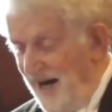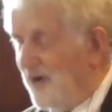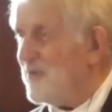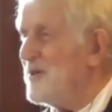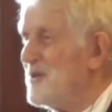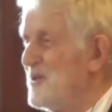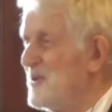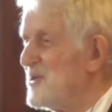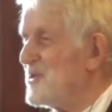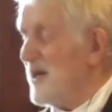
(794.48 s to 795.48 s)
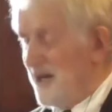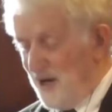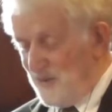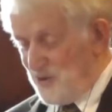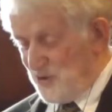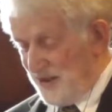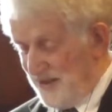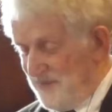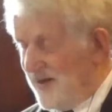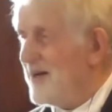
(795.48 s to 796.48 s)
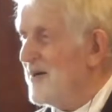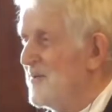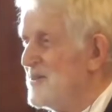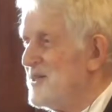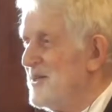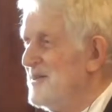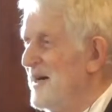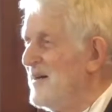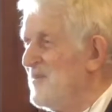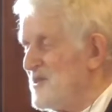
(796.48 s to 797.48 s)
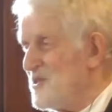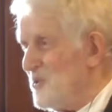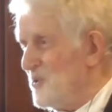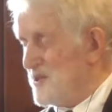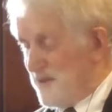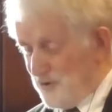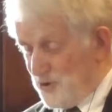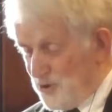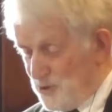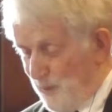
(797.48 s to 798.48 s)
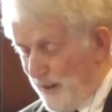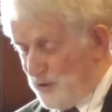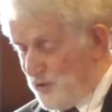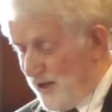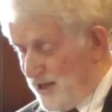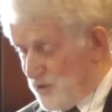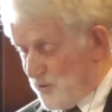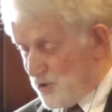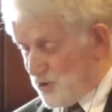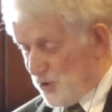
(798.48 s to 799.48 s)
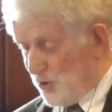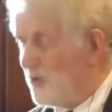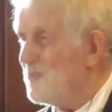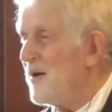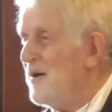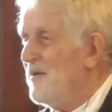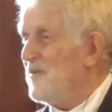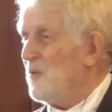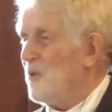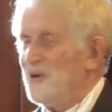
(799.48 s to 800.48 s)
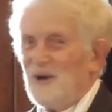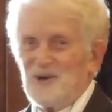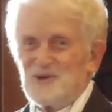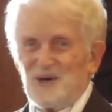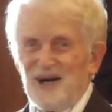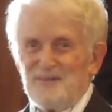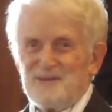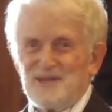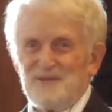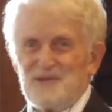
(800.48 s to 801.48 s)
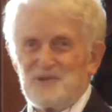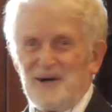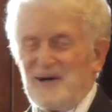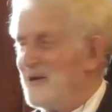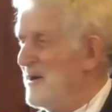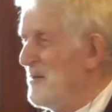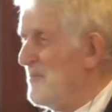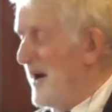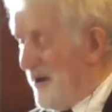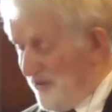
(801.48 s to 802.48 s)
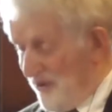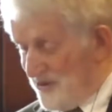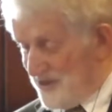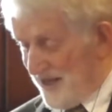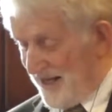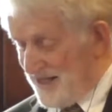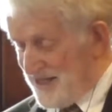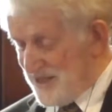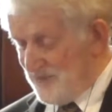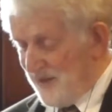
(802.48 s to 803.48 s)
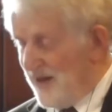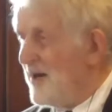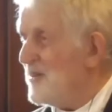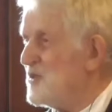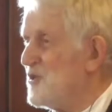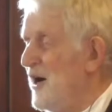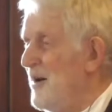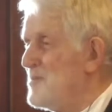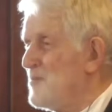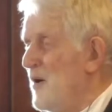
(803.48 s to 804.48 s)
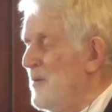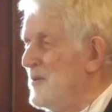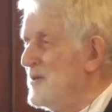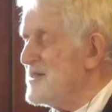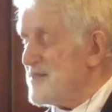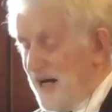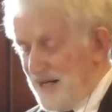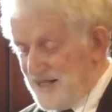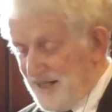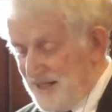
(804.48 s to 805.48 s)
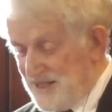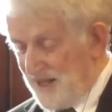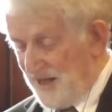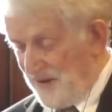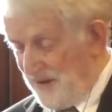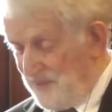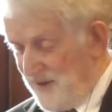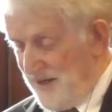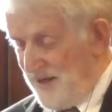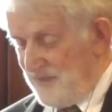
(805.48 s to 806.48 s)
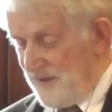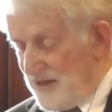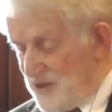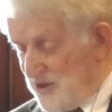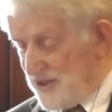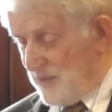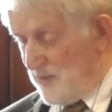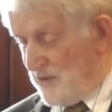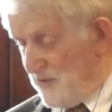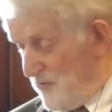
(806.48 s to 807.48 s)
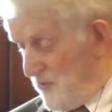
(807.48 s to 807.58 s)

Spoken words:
I read a Jewish commentary which said none of the stories of the Jewish patriarchs was true. There were no tribes of Israel back in those days. The tribes probably didn't start to get together until someone